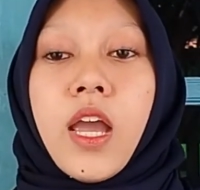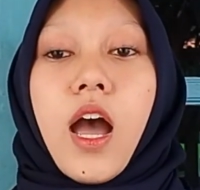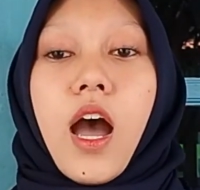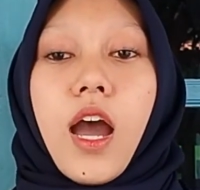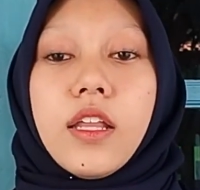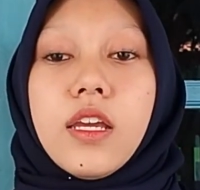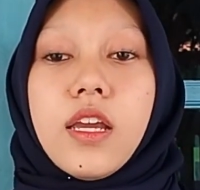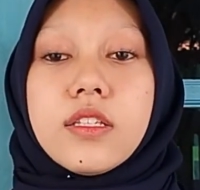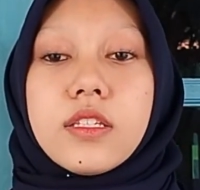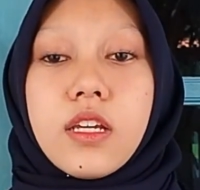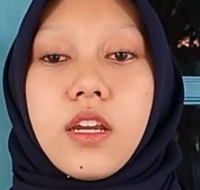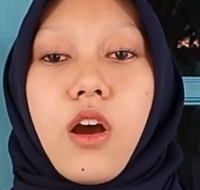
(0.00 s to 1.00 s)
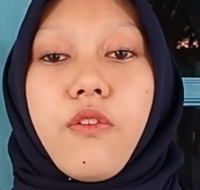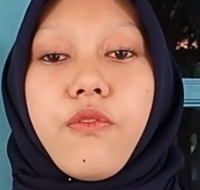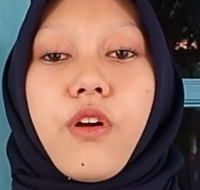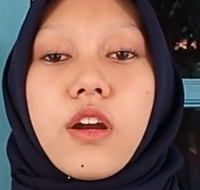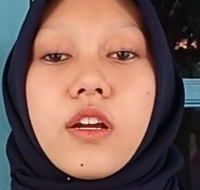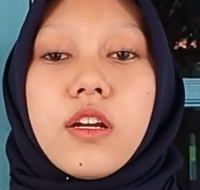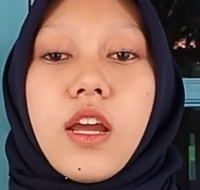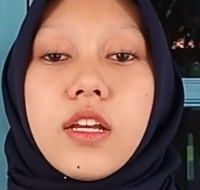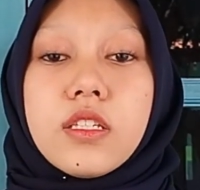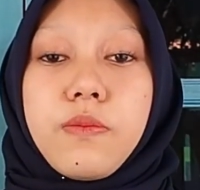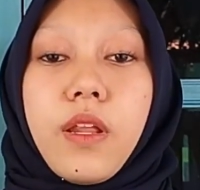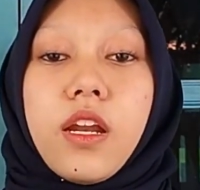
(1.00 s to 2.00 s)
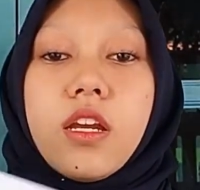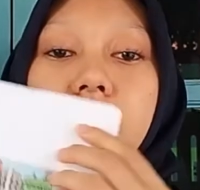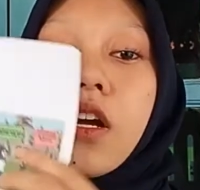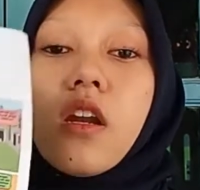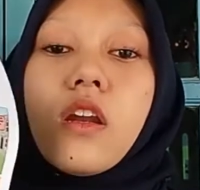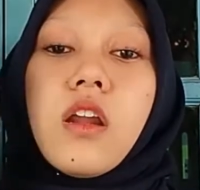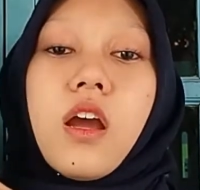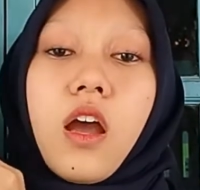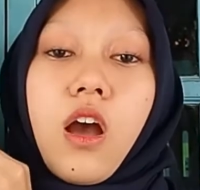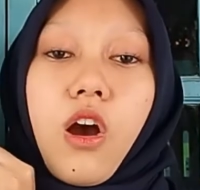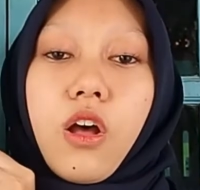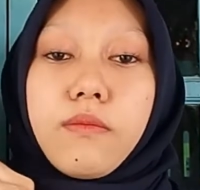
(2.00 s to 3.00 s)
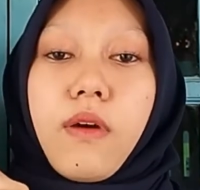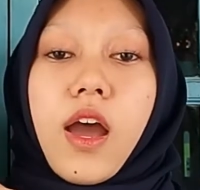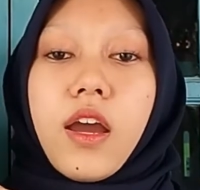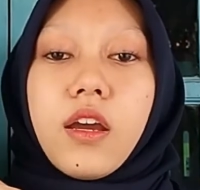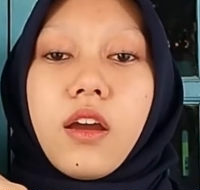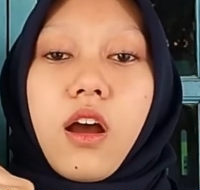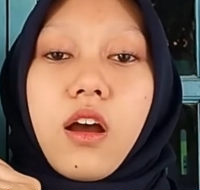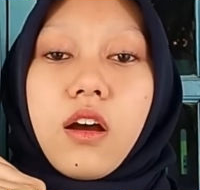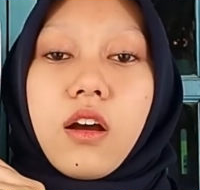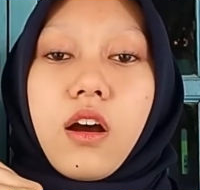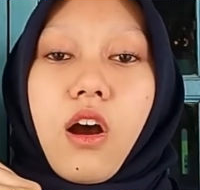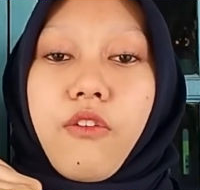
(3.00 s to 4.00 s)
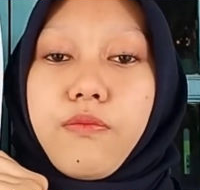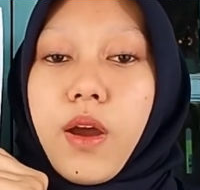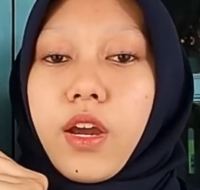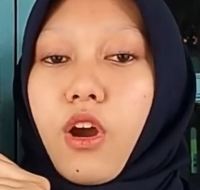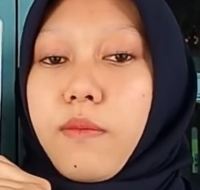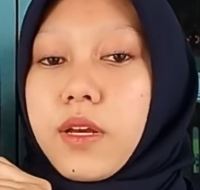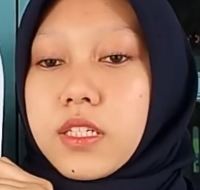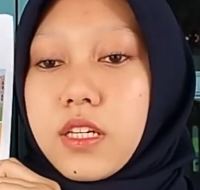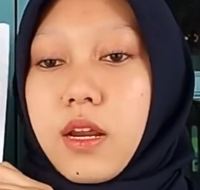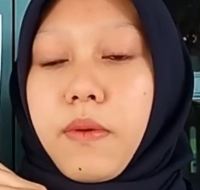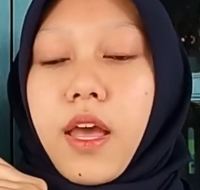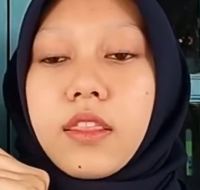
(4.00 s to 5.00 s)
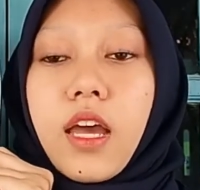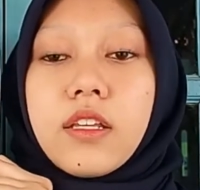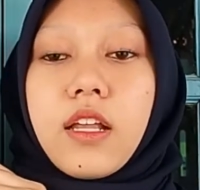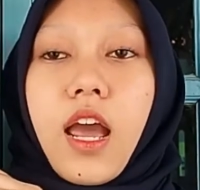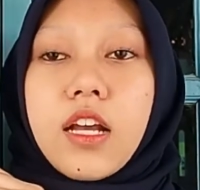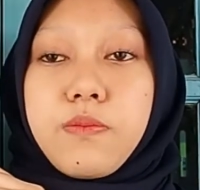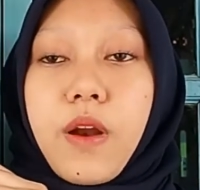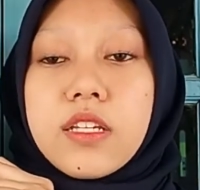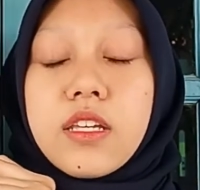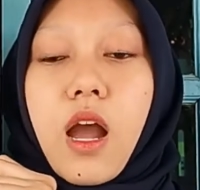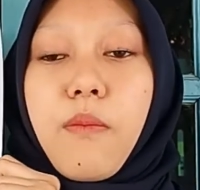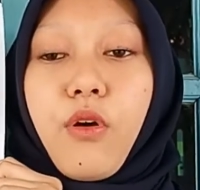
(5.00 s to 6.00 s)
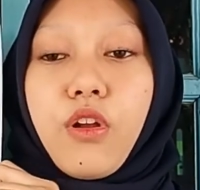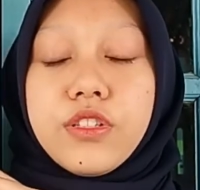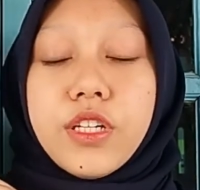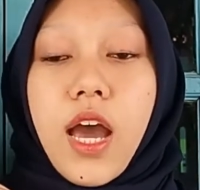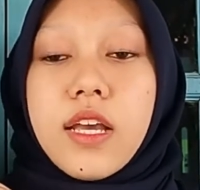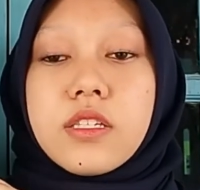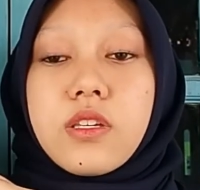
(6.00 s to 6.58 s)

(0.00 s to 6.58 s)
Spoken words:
I think it's enough for an explanation. on my comic strip entitled Expressing Apologize.